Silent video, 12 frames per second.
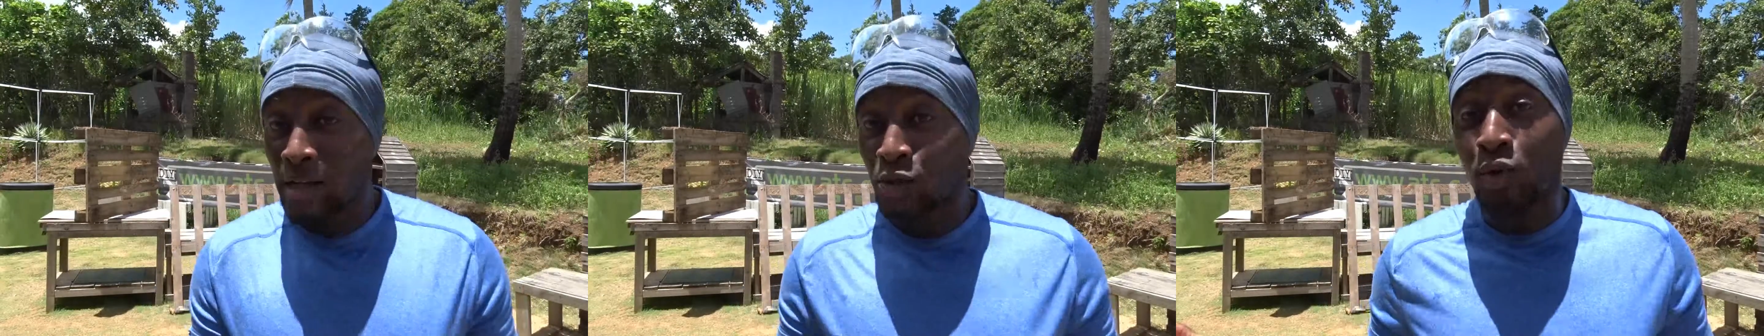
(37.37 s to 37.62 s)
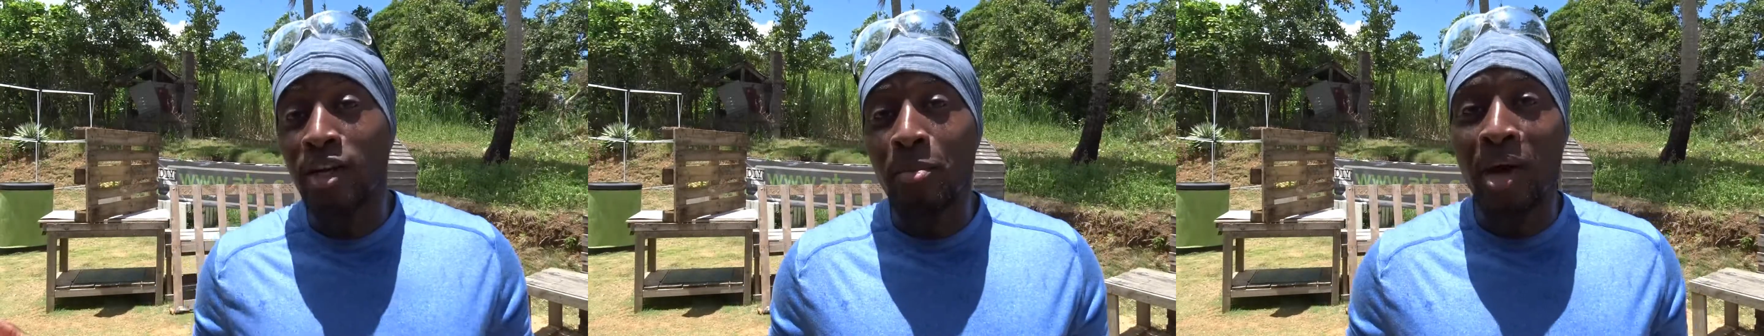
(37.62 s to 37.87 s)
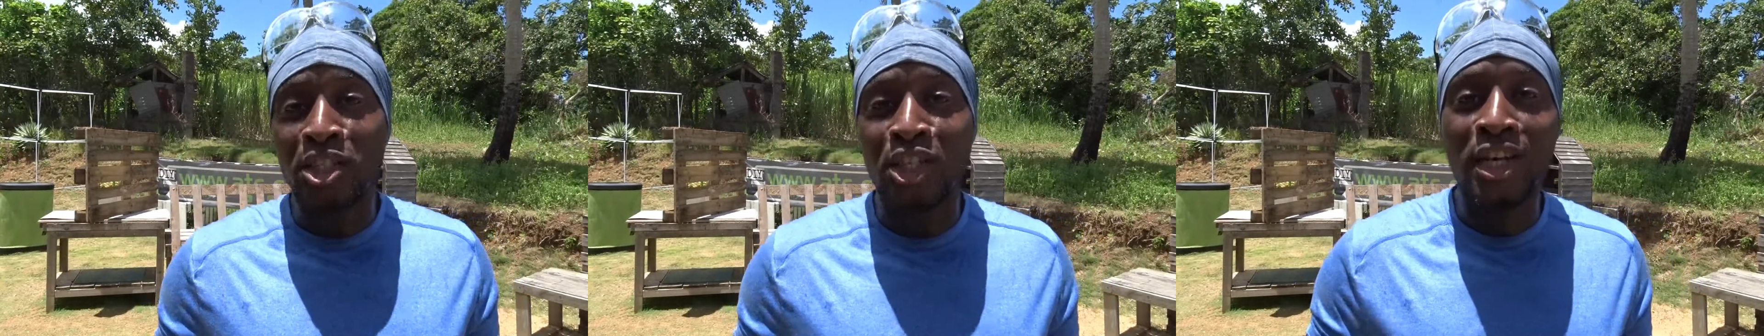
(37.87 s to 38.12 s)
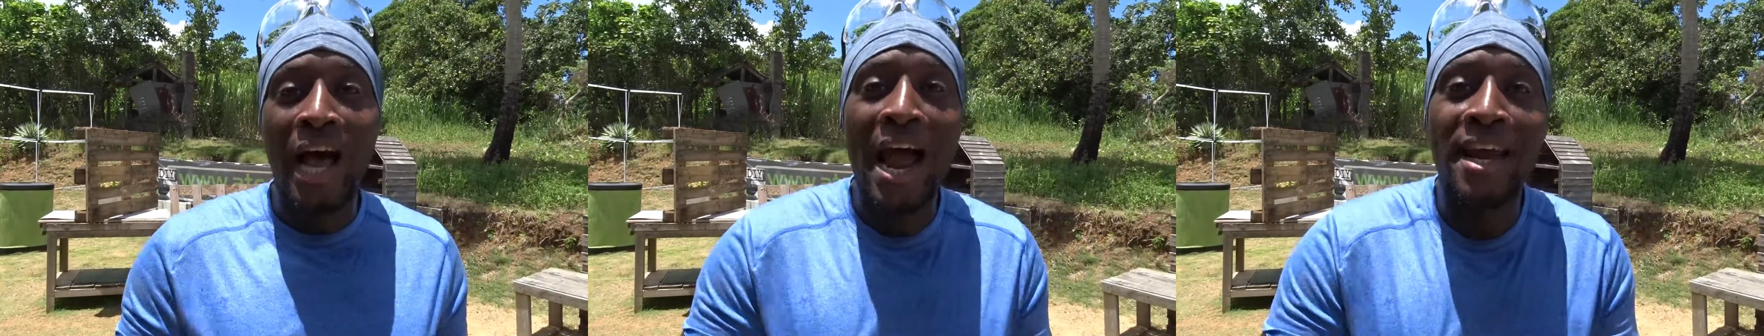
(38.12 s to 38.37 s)
As you can
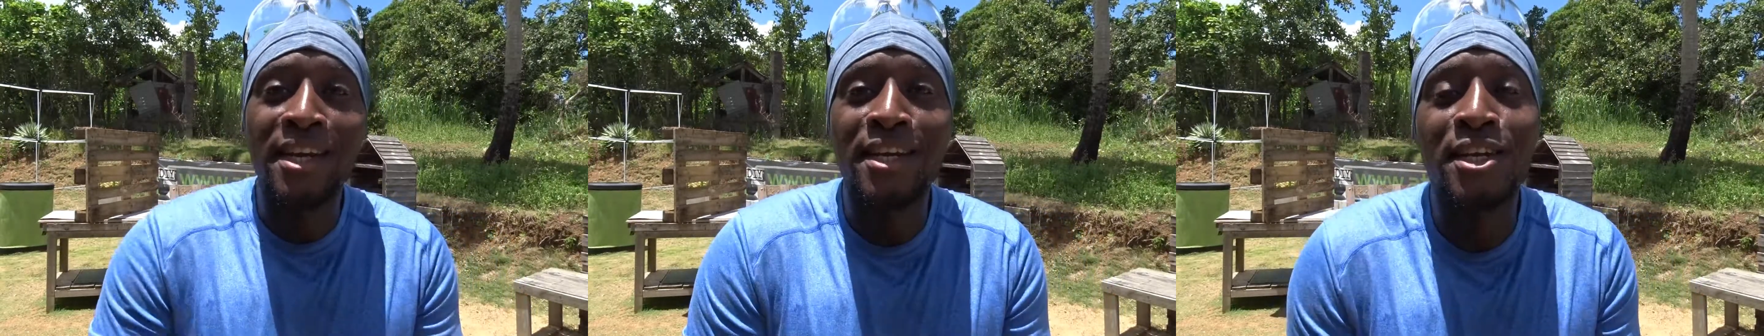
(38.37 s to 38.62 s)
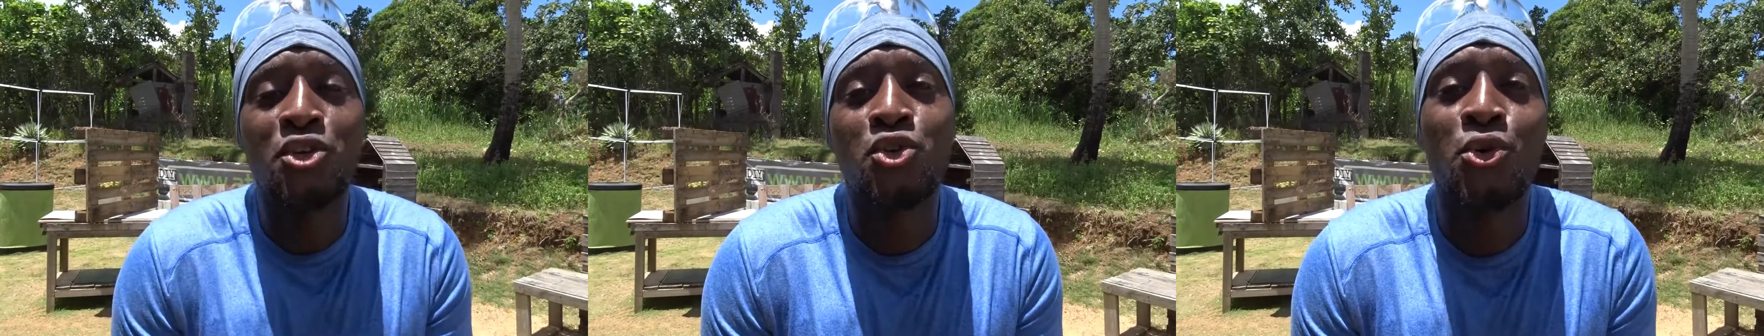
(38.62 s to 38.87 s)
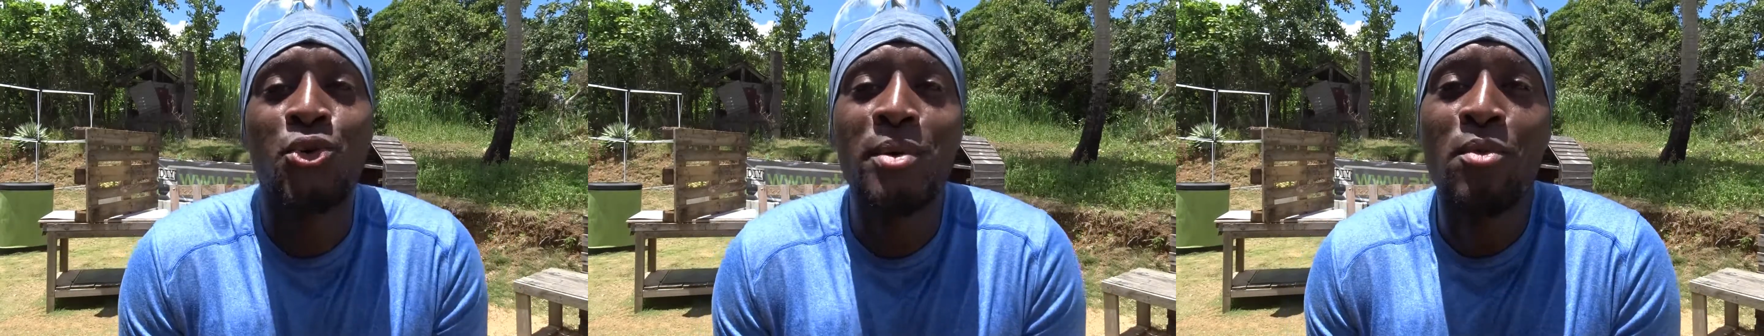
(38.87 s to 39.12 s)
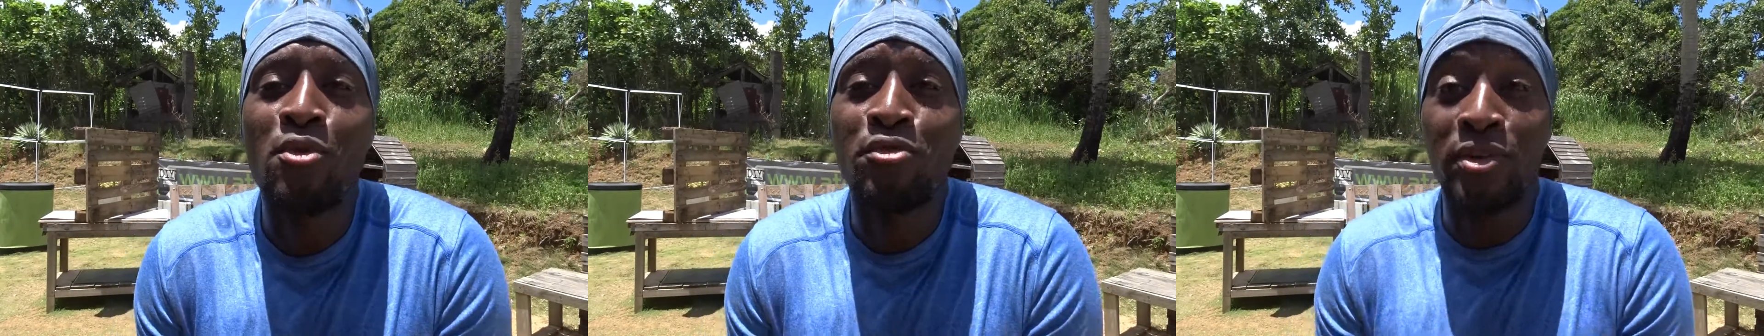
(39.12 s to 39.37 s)
imagine, I needed to
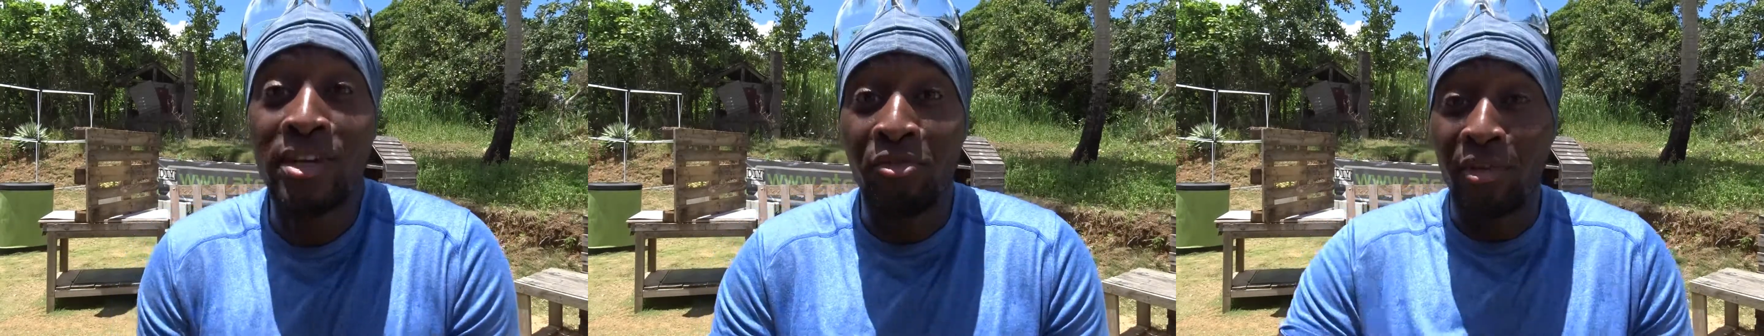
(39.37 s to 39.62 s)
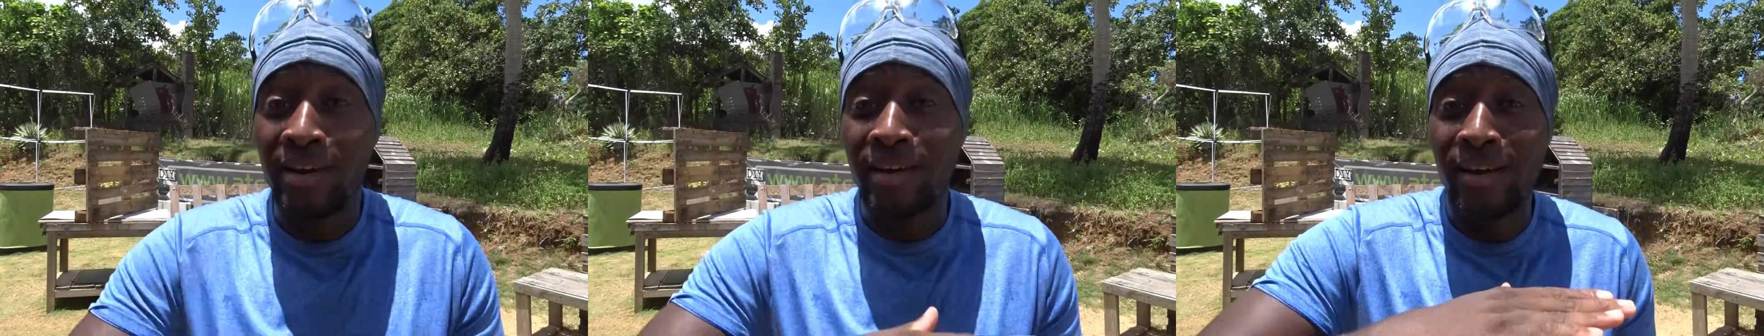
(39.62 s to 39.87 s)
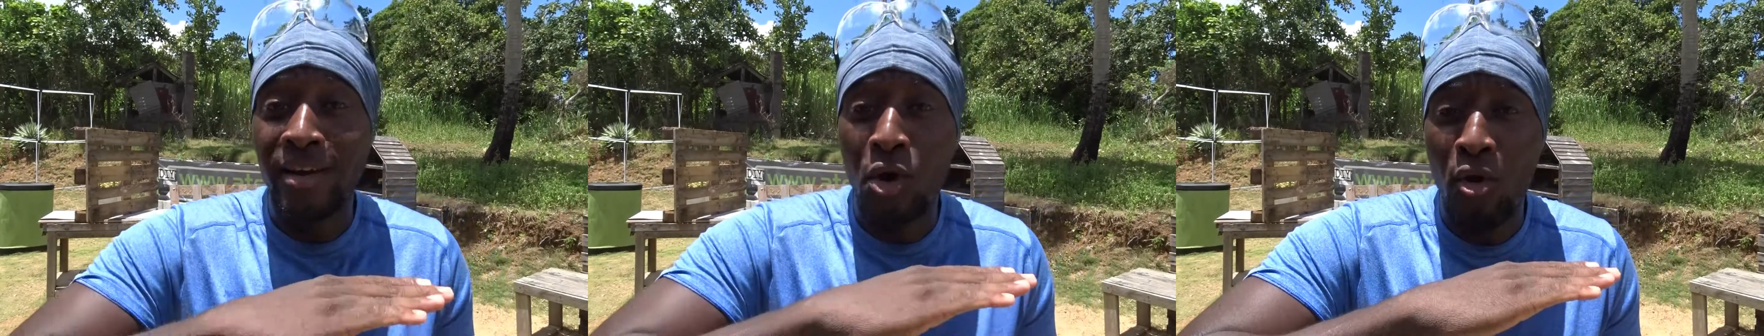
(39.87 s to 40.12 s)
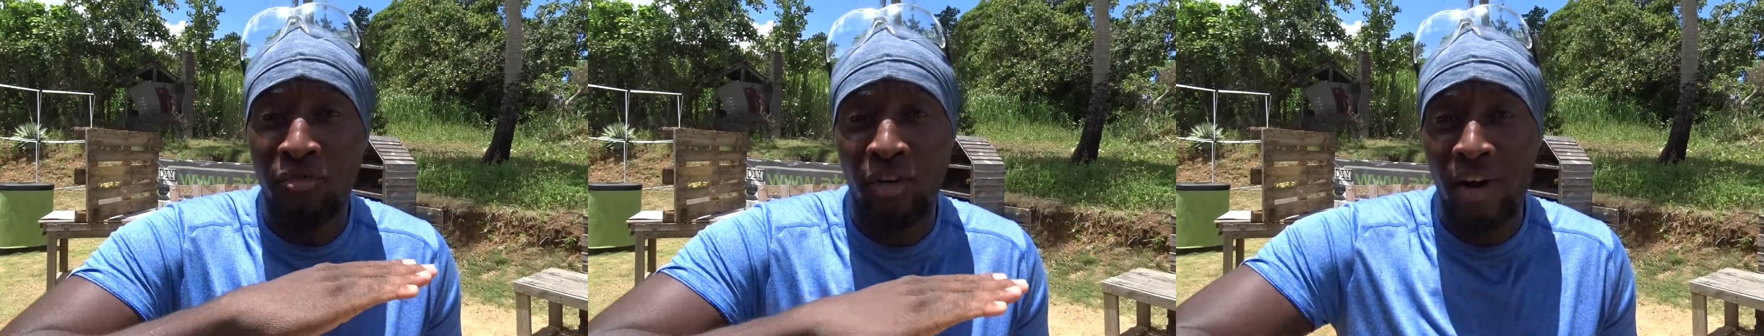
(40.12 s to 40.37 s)
remove the different
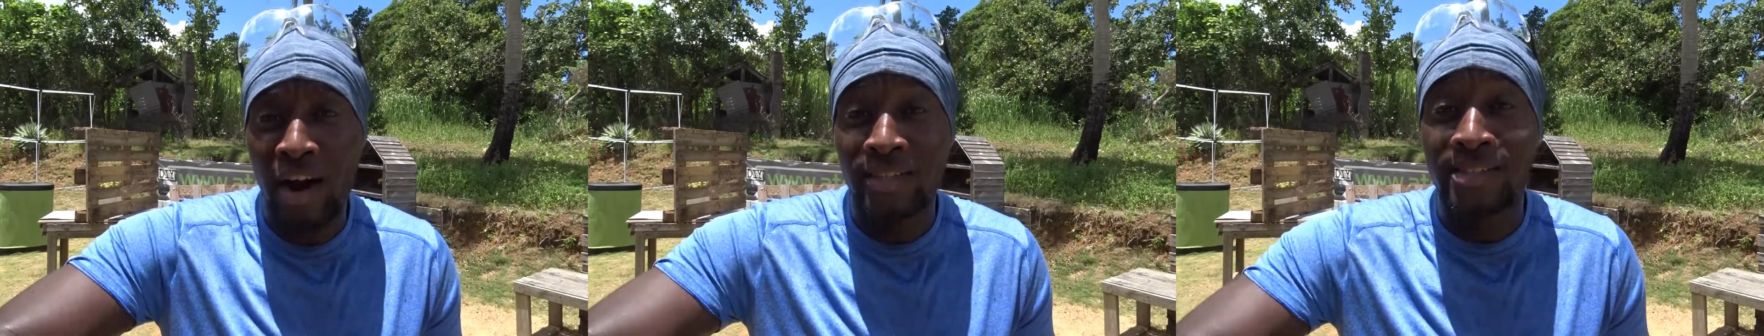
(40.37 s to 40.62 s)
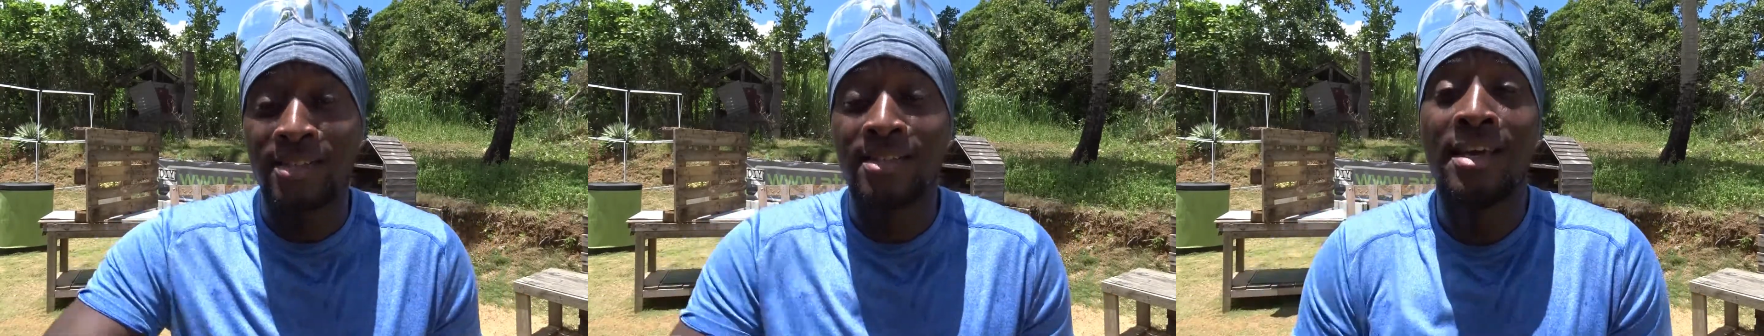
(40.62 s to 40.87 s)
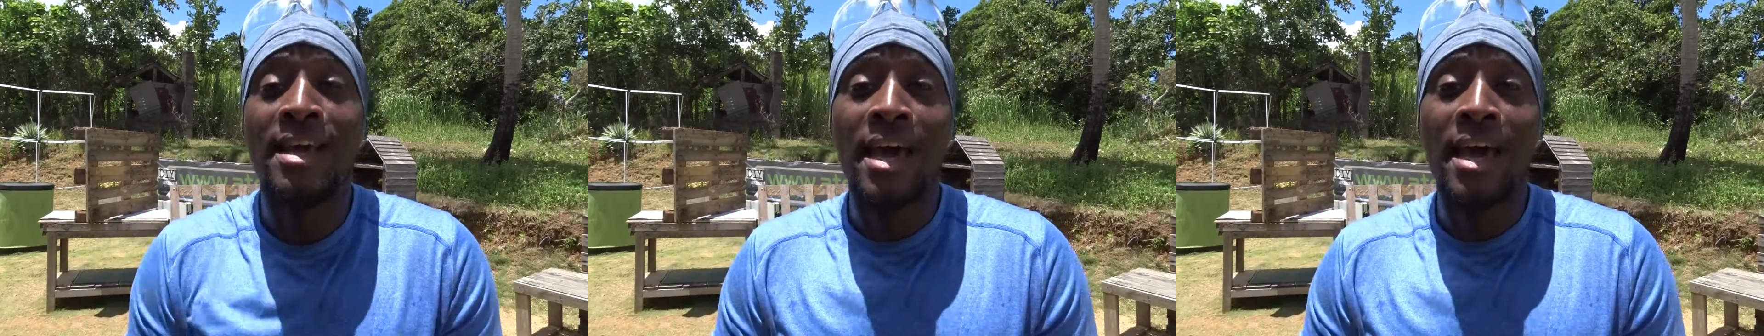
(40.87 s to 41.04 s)
layer of grass